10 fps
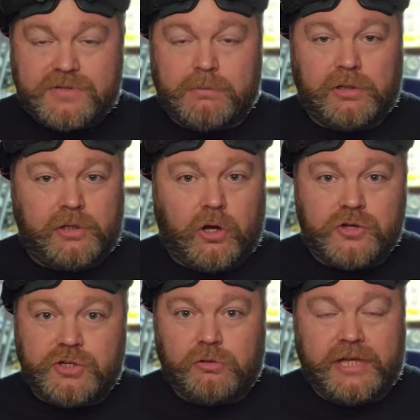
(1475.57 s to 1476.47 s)
I'm going to
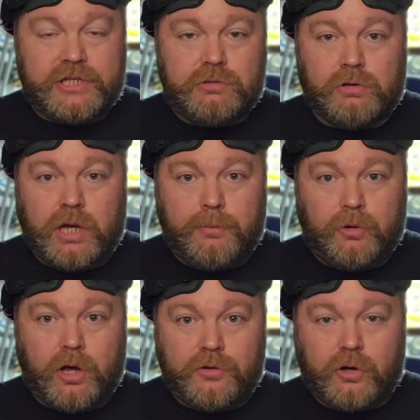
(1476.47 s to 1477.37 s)
also link to a couple
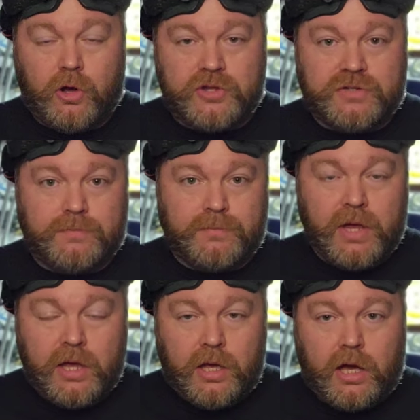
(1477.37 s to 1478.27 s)
other awesome
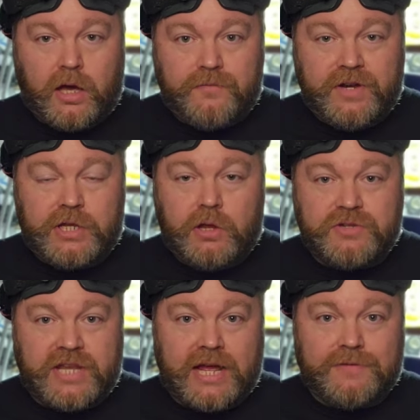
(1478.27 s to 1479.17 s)
uh,
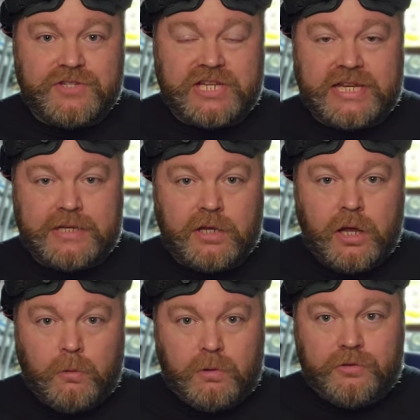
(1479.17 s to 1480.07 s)
videos that I've seen
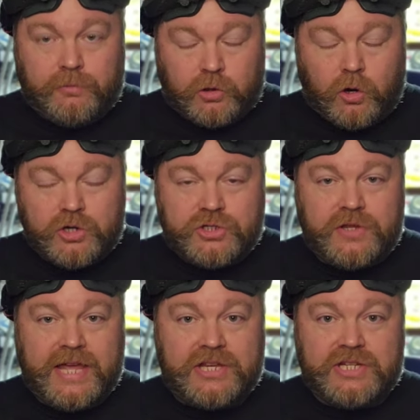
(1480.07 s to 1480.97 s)
with regards to
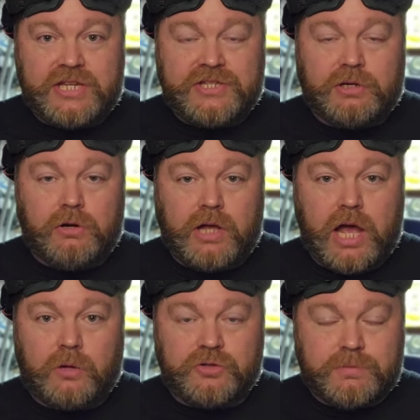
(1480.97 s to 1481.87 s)
the HDZero
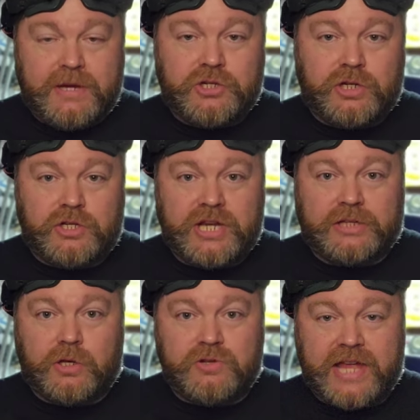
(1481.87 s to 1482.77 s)
goggles. So make sure you
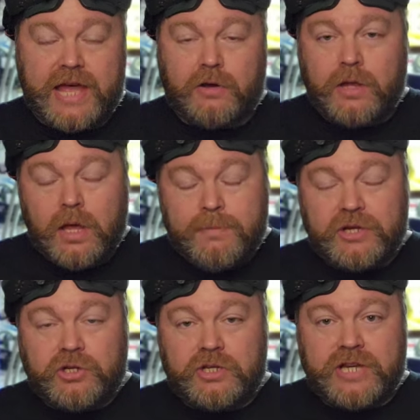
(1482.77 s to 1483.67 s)
check those out. Make
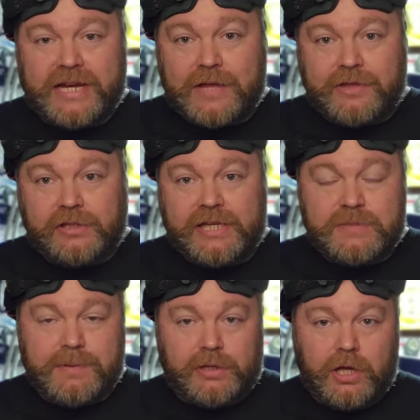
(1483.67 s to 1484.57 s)
sure you check out the links
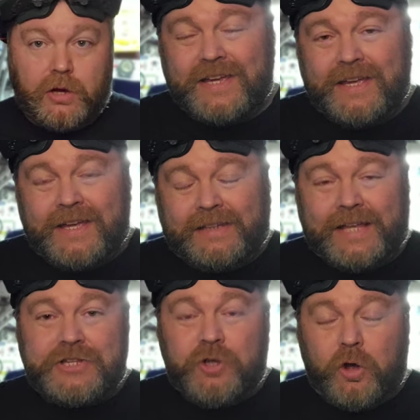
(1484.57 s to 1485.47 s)
below.
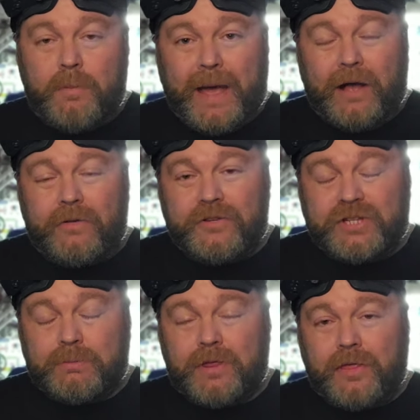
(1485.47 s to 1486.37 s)
Let's talk about
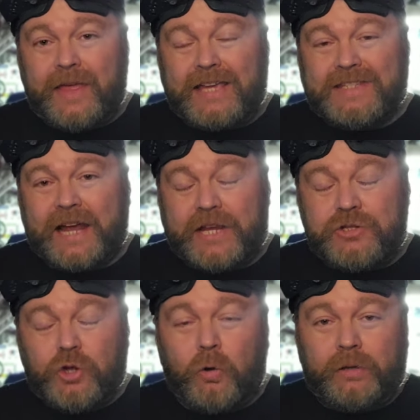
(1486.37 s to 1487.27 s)
some of the things that I
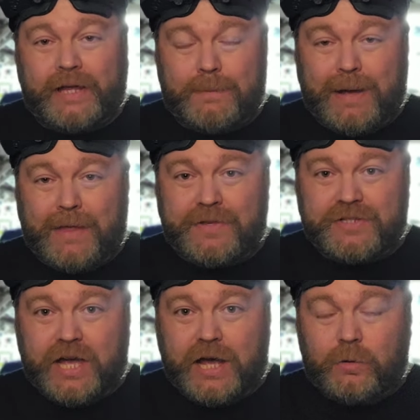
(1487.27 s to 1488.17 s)
don't like about this
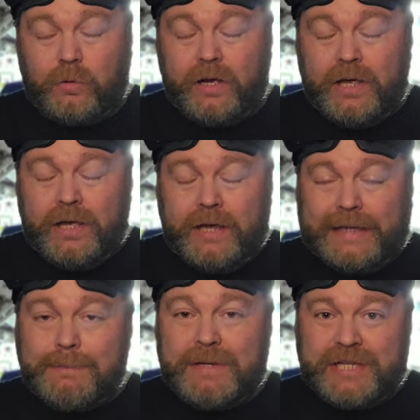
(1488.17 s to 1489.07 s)
goggle. And
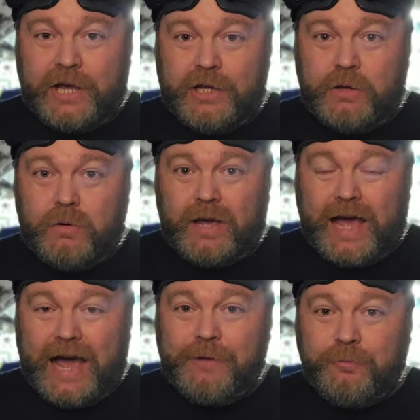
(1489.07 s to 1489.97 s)
let me tell you,
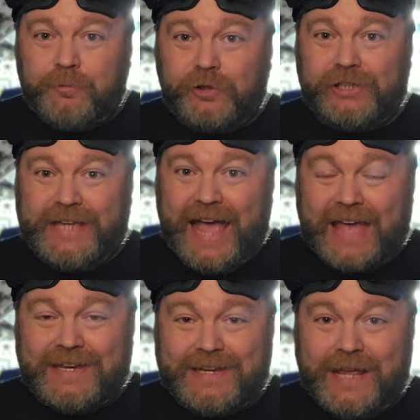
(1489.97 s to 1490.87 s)
I really
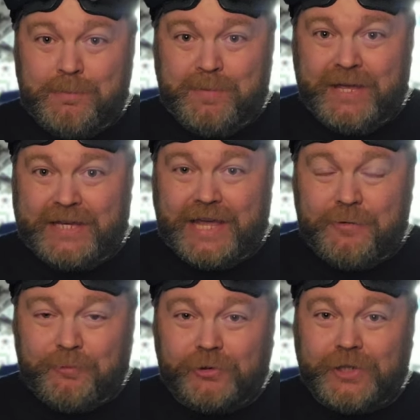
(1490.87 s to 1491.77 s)
had to nitpick
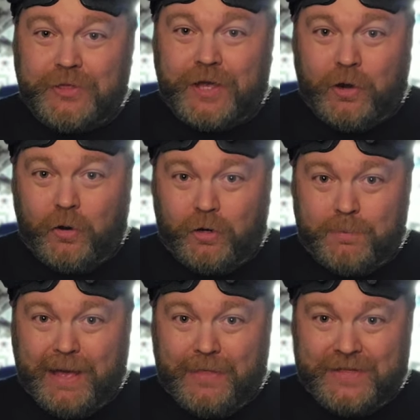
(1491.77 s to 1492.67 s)
and really think hard
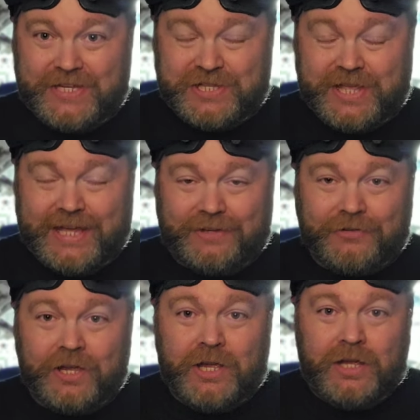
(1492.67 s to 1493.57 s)
about these
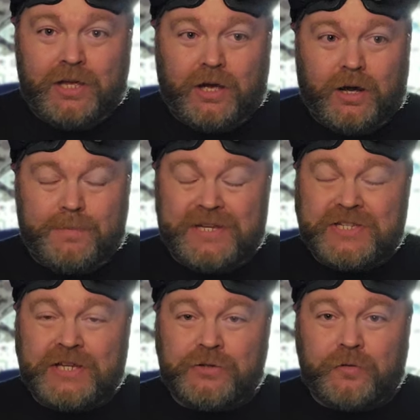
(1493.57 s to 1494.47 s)
things. Um, these
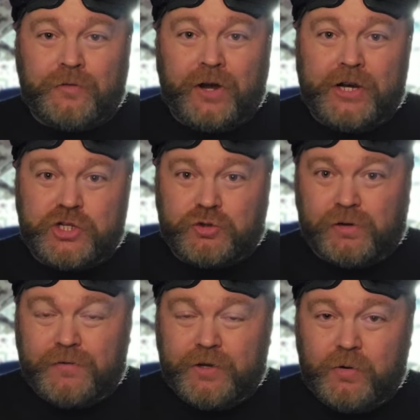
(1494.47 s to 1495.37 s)
things are very
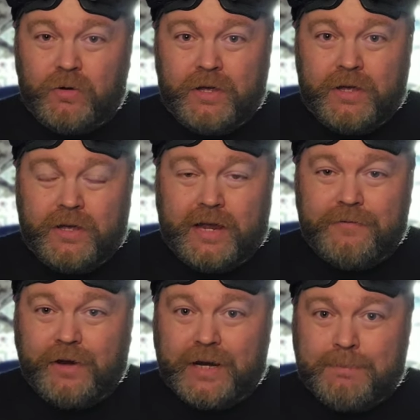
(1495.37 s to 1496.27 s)
trivial and
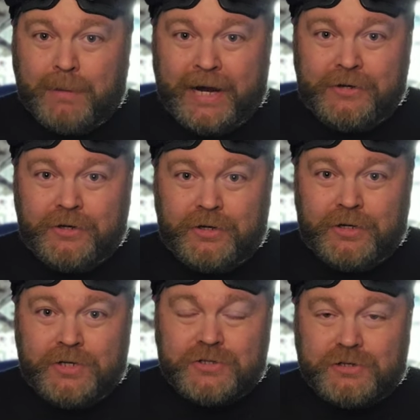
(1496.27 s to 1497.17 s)
very minor,
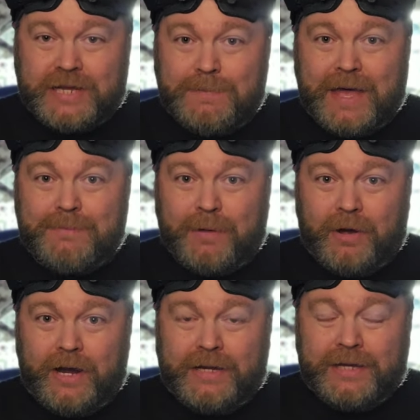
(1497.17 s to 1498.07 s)
so keep that in
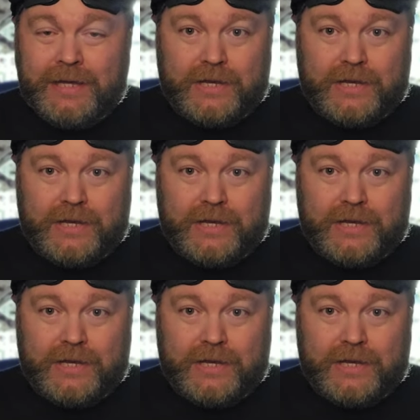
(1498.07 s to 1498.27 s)
mind.